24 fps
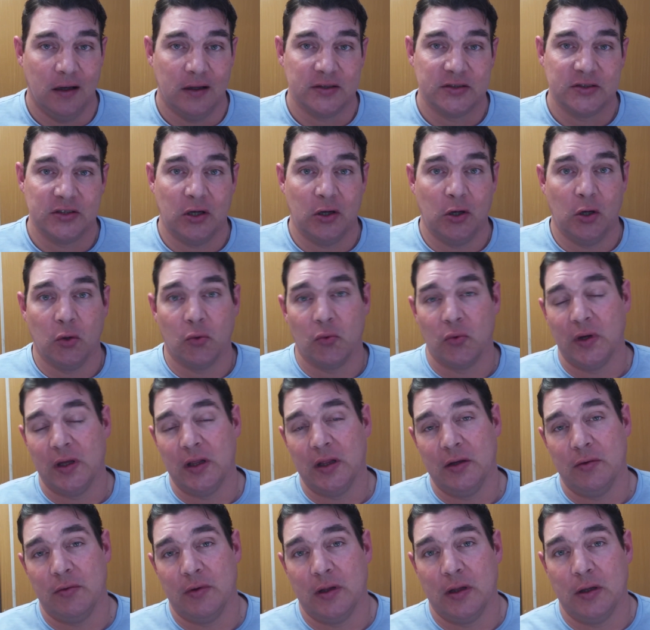So
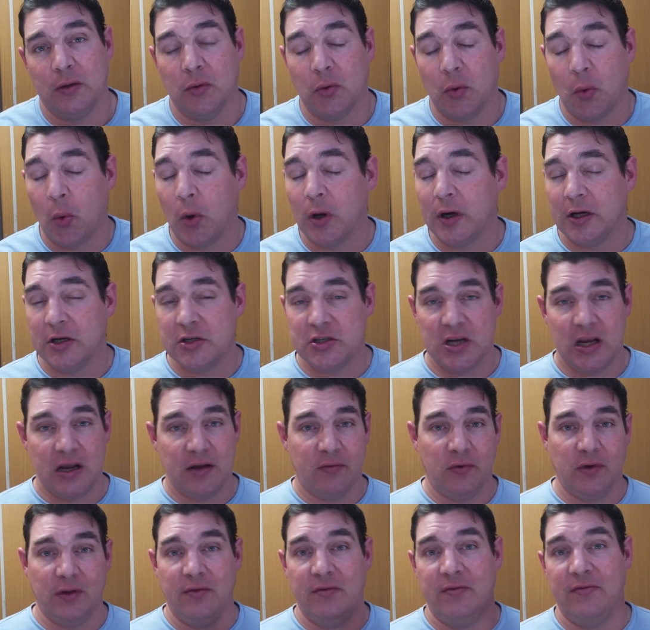really, really rewarding
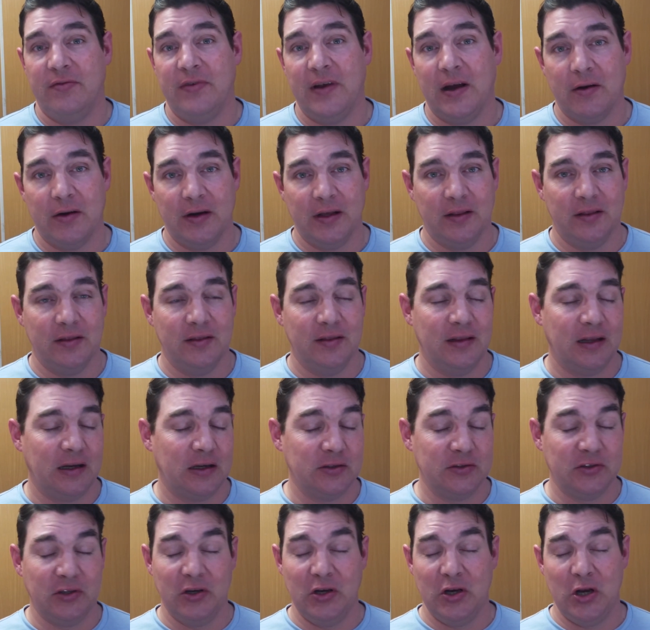shave with very
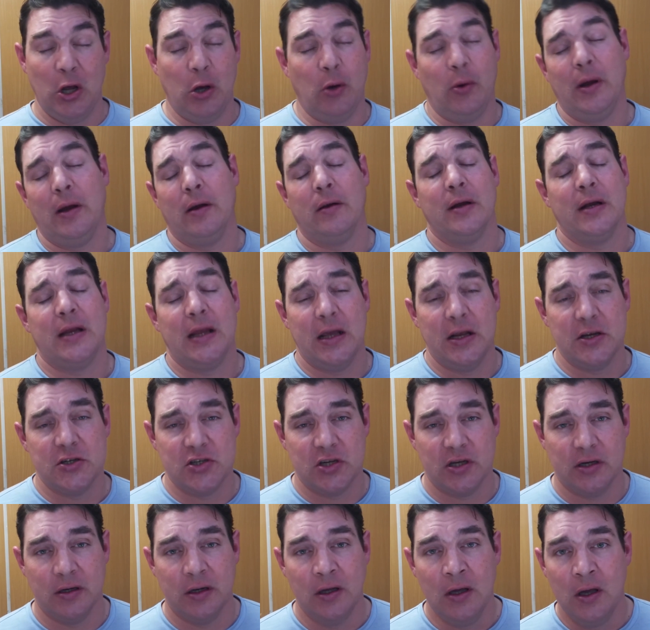little to no
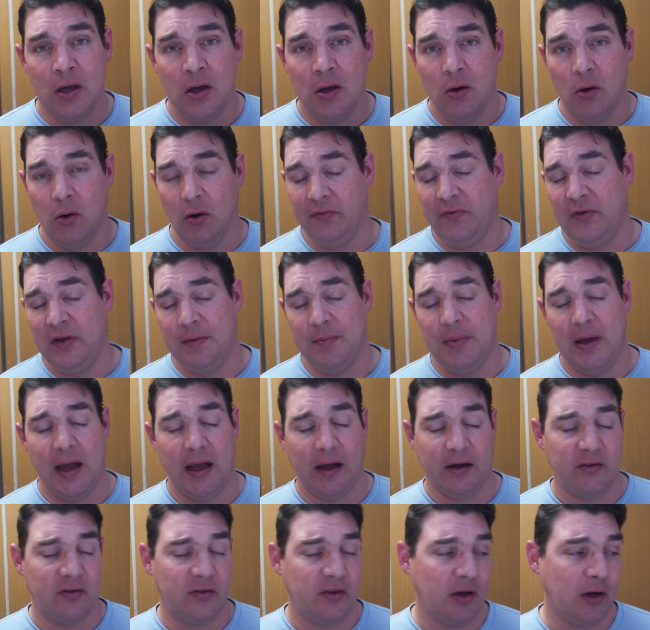irritation or
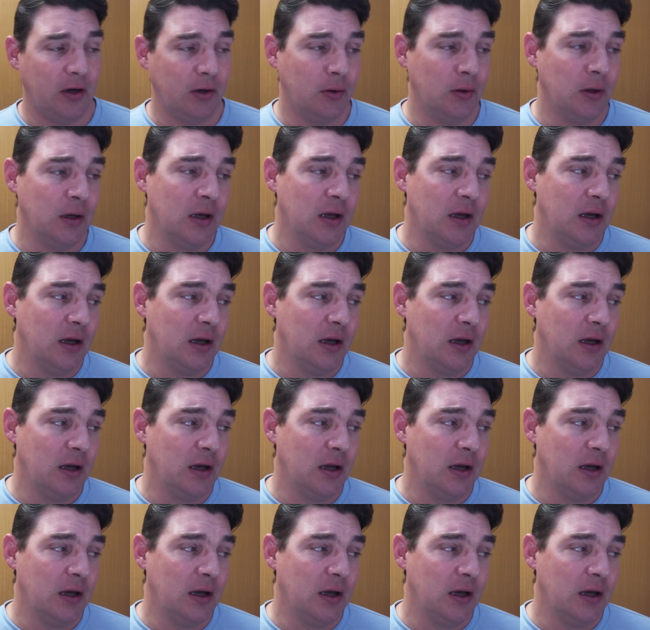feedback. So